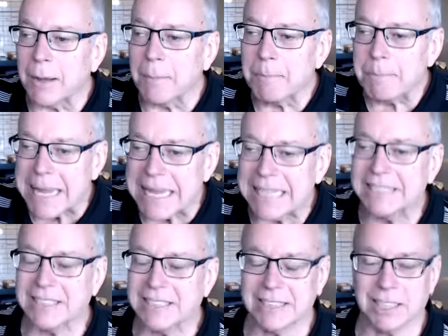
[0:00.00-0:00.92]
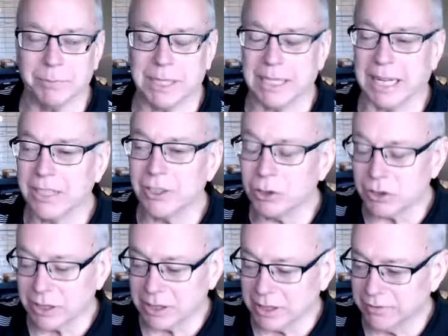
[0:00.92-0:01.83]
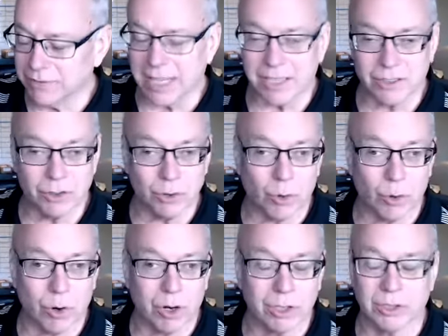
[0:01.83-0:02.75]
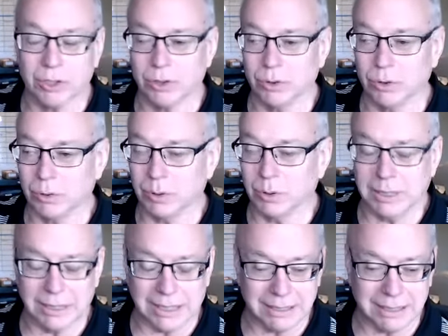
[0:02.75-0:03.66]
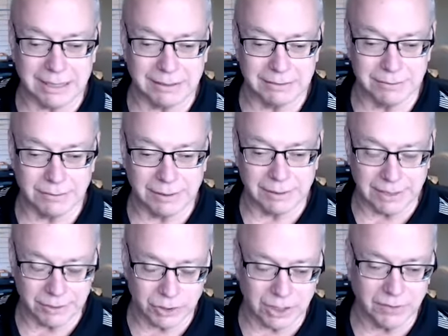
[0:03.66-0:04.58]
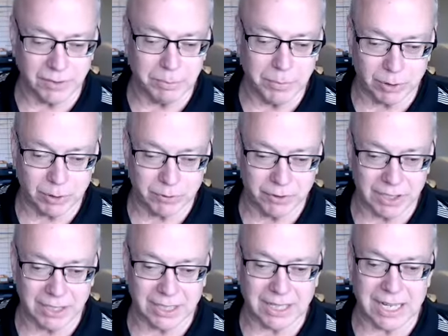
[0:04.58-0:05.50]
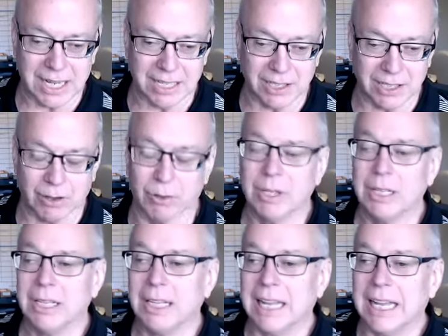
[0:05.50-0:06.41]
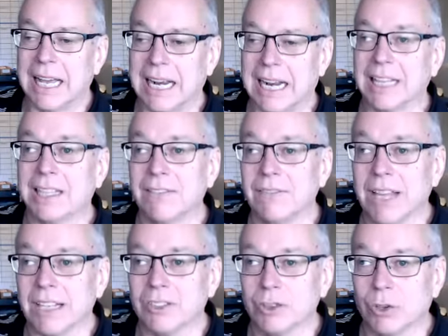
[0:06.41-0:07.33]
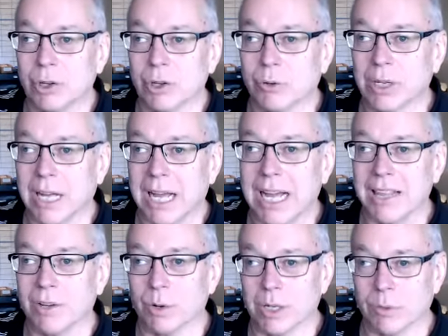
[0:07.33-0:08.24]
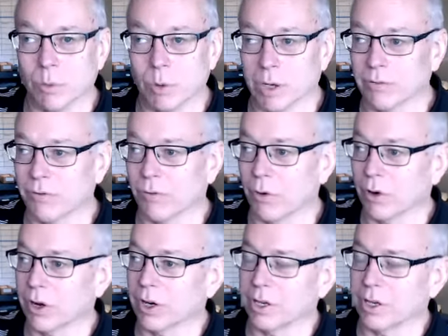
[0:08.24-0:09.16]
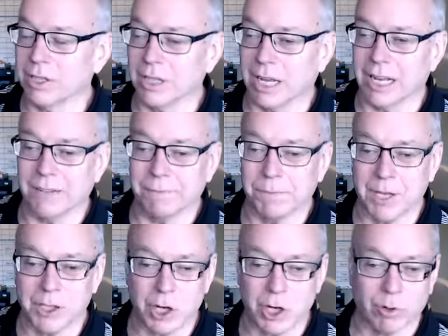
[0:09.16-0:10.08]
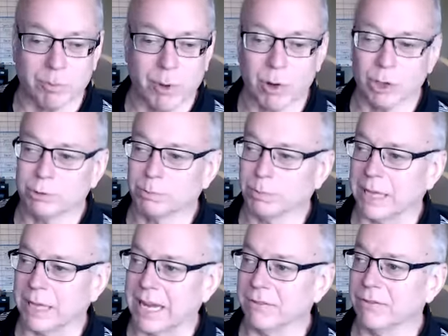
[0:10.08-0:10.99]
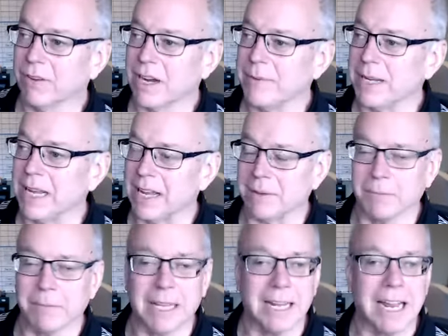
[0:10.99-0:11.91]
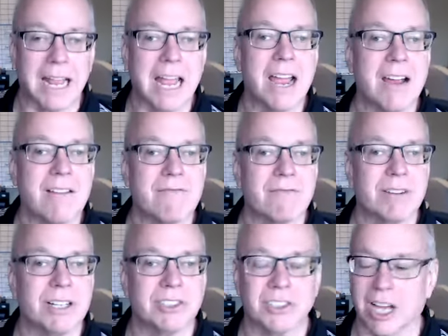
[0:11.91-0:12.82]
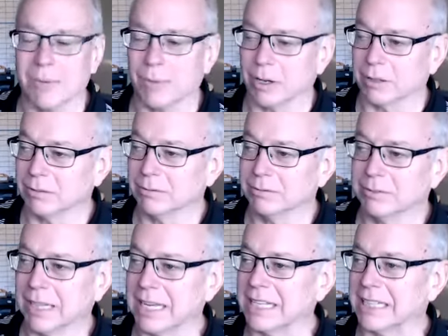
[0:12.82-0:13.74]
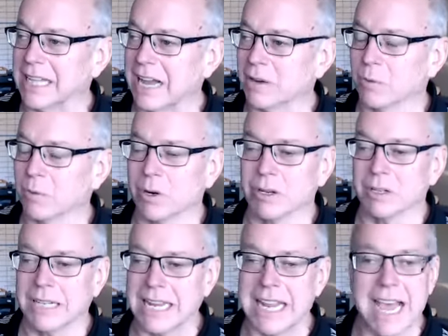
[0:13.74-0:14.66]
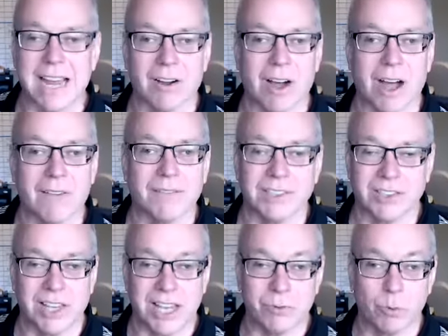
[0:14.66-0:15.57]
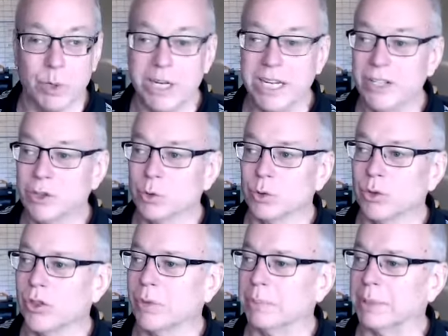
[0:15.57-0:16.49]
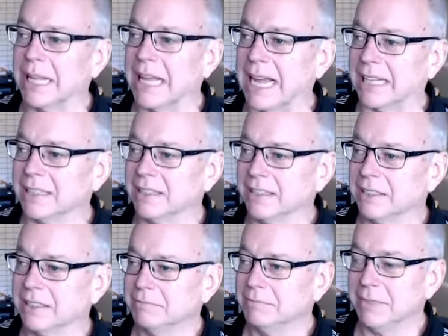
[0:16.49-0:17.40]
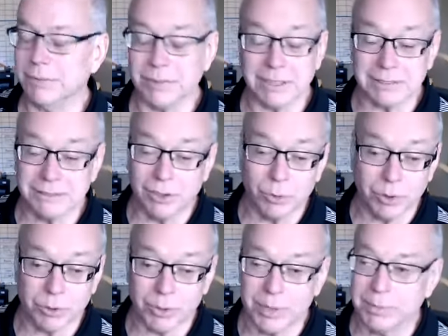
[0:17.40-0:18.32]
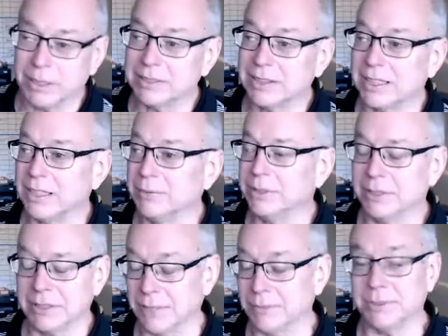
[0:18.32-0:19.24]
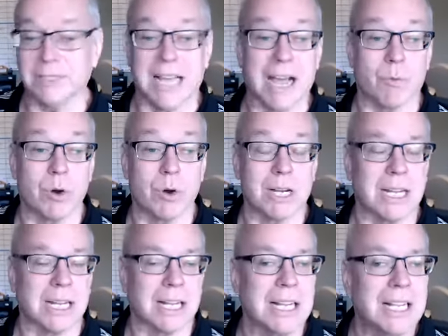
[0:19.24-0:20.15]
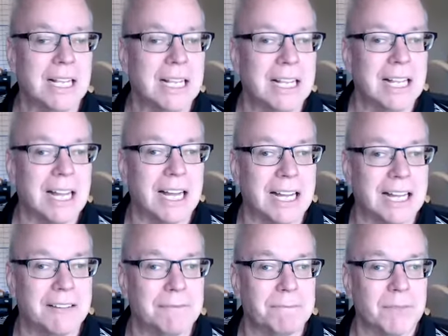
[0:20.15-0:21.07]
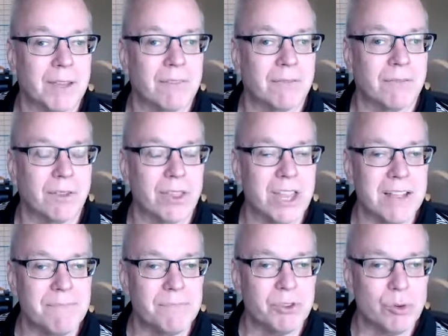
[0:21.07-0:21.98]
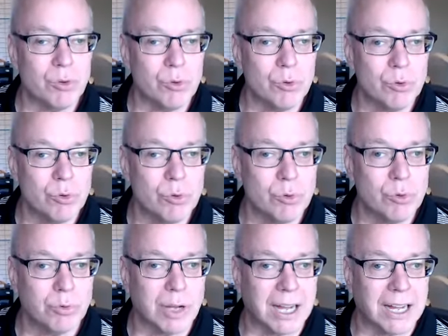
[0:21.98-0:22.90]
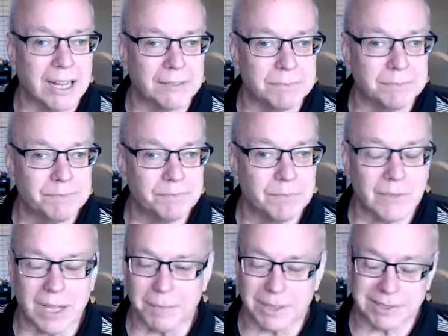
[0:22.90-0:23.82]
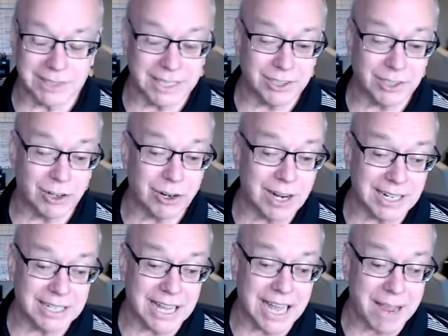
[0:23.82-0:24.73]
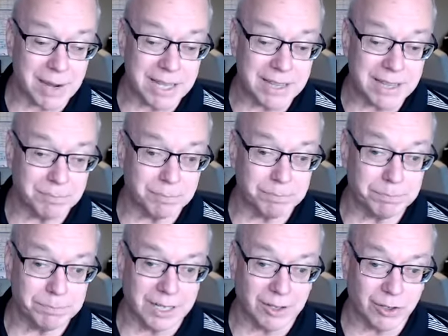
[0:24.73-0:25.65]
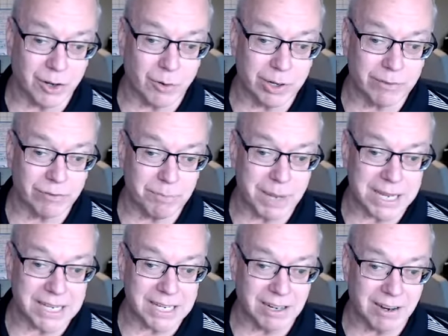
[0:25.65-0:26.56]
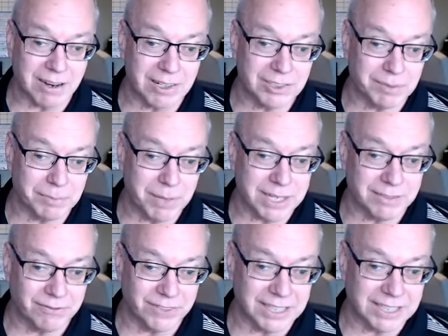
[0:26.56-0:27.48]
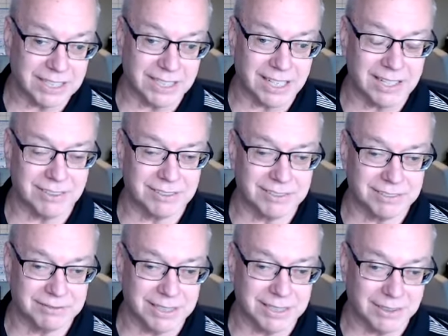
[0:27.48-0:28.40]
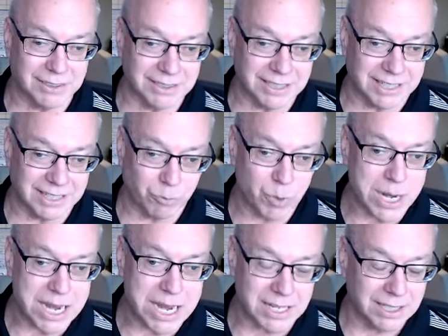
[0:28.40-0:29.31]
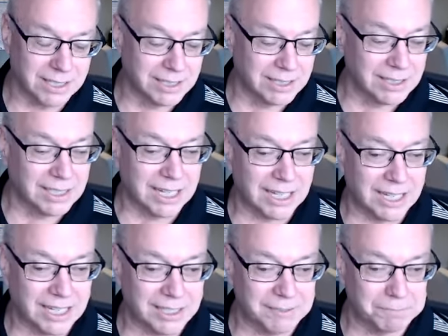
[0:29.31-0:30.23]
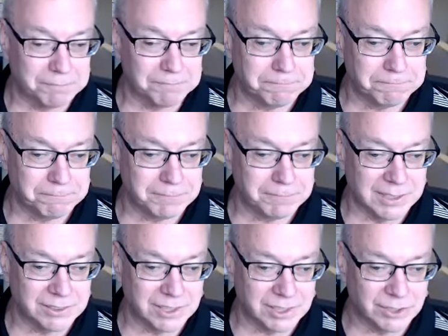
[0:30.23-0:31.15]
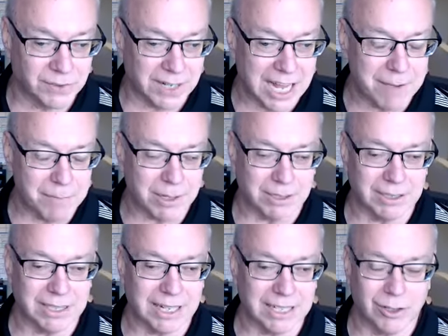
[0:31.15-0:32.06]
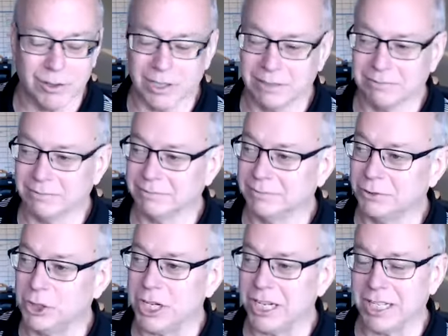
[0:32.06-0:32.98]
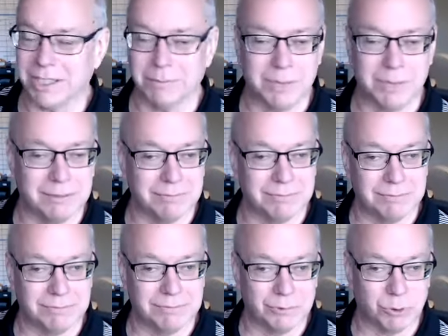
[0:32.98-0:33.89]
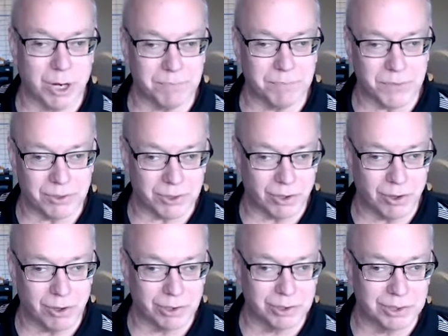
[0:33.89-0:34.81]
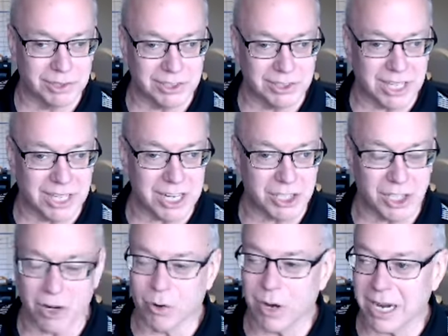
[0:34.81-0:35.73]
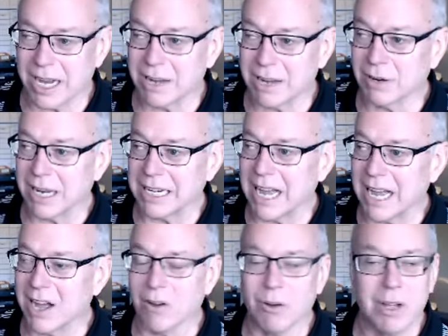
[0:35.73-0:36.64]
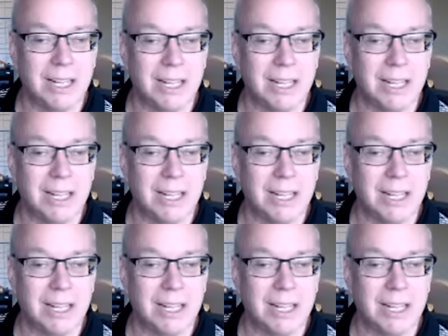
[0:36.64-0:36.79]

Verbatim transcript: amazing to me. I used to live next door to uh, uh, I used to live in Milford in a condo, and I lived next door to a guy that worked for um, the General Motors plant in Framingham, and every right. summer. Like clockwork, he had off as they retooled the plant was like two or three months that he was he was not working. Uh, for them to um, I'm going to say turn on a dime. I think you know going from making cars to making ventilators in in a week um, is is phenomenal. And I know that GM and Trump, there's a whole discussion going on right now,